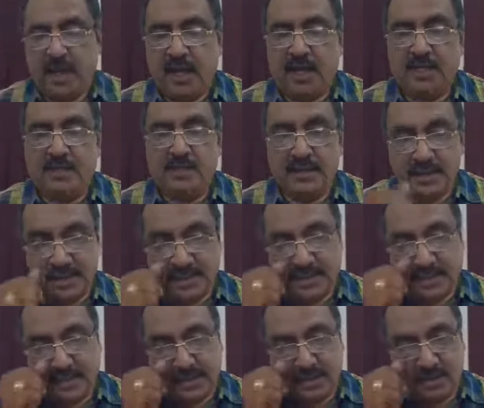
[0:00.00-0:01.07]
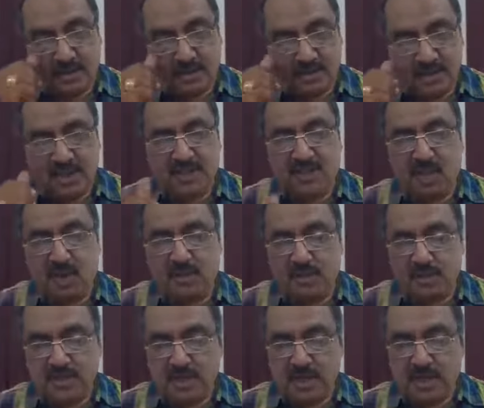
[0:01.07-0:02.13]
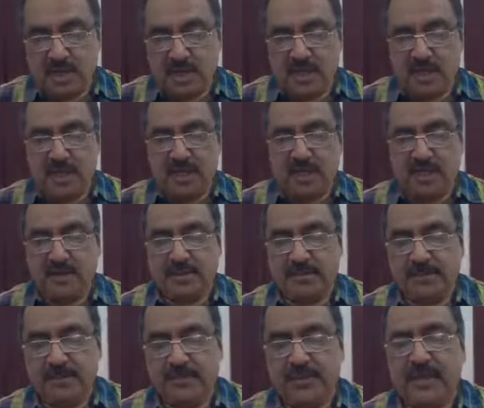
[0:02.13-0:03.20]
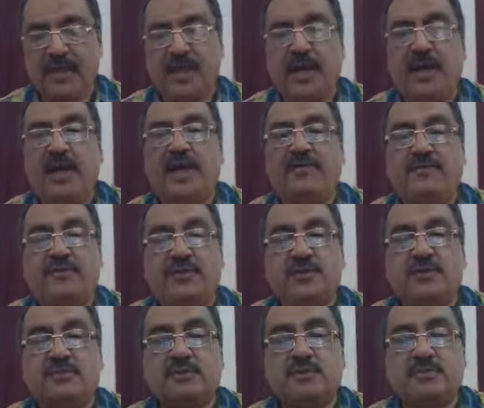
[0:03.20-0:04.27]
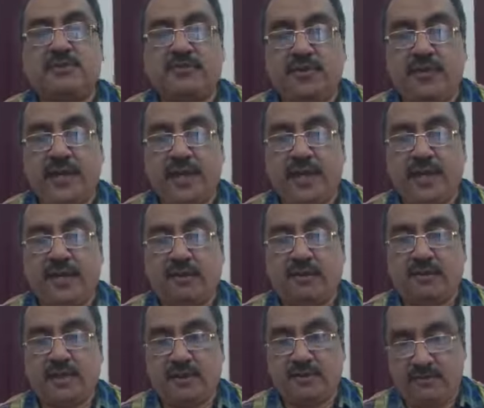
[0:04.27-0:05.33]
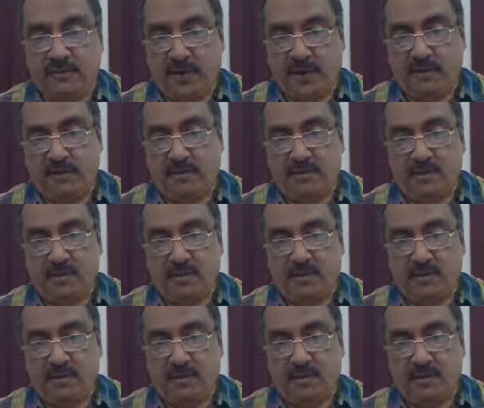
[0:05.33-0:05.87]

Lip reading: And these documents are legally enforceable before any court of law.